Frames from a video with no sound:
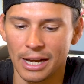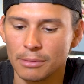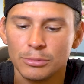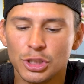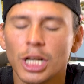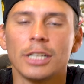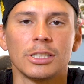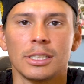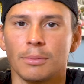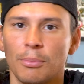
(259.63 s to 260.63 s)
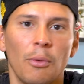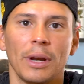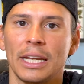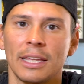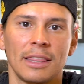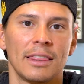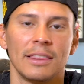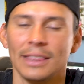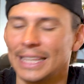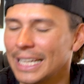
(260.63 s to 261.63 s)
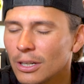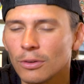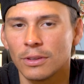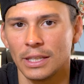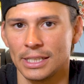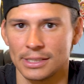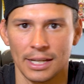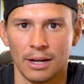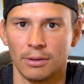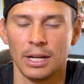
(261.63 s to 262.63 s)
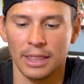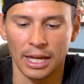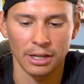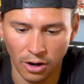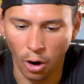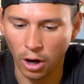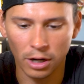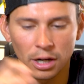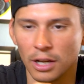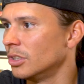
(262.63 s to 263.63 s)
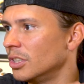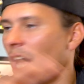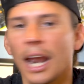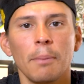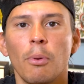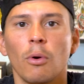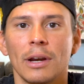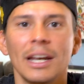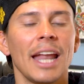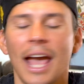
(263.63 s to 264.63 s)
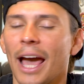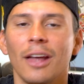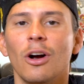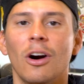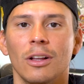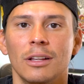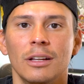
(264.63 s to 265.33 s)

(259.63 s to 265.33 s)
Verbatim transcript: I'm just pointing little things out that are not important at all.